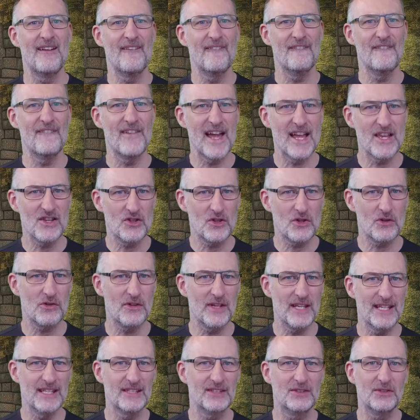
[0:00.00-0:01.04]
Venture
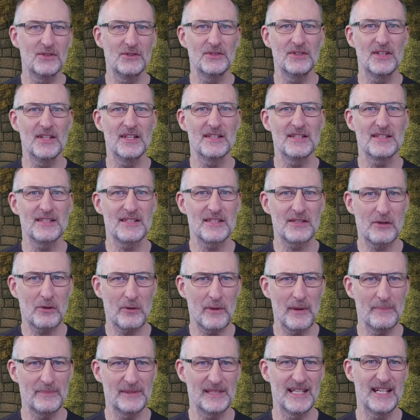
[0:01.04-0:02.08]
into the
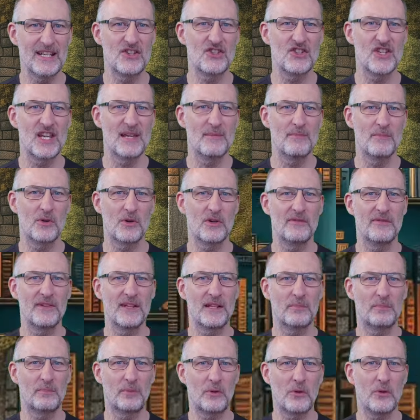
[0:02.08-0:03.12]
scripting chamber
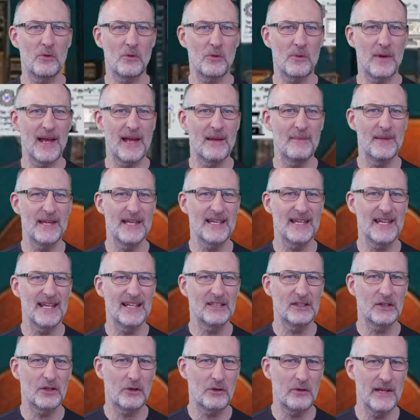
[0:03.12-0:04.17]
where programming
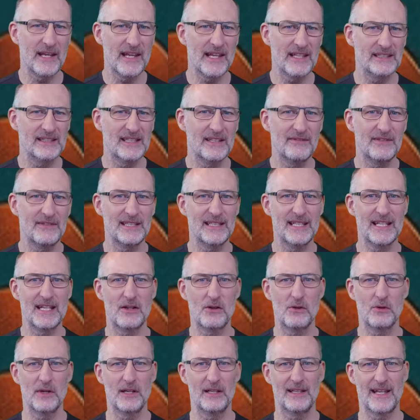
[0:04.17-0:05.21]
and creativity
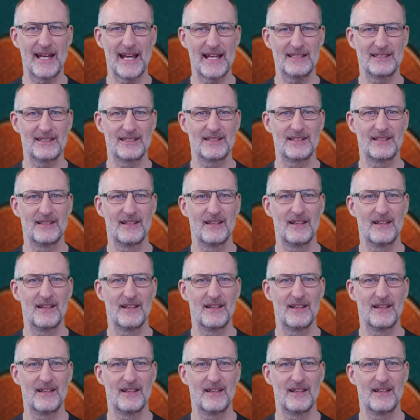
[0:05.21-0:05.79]
coalesce.